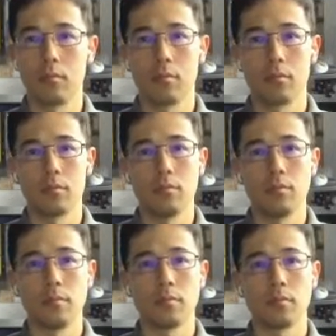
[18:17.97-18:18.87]

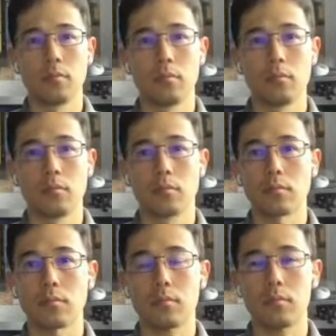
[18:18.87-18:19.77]

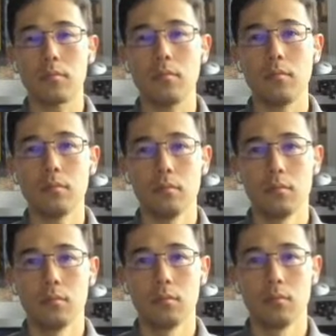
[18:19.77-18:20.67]

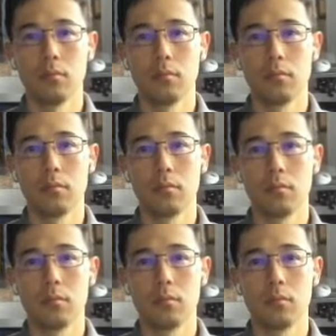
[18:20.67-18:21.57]

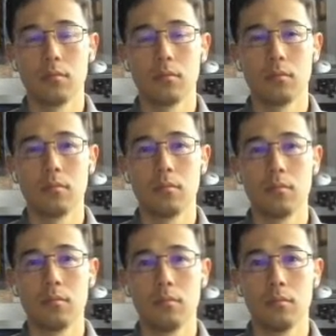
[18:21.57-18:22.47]

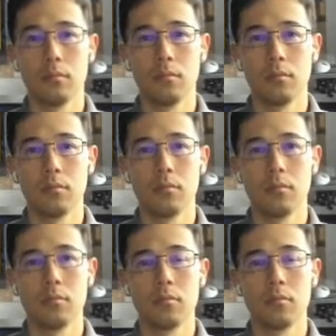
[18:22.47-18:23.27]
(silent)